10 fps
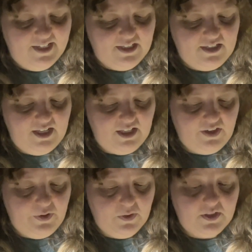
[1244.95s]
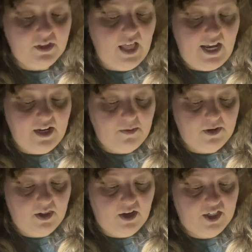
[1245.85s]
Still, you're delighted
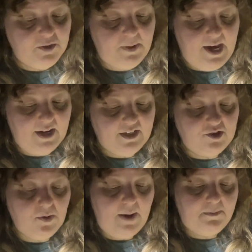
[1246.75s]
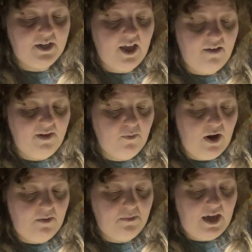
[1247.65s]
when a large package wrapped in heavy
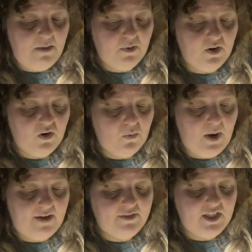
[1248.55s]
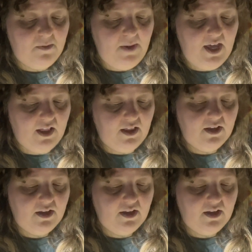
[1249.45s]
brown paper arrives in the mail.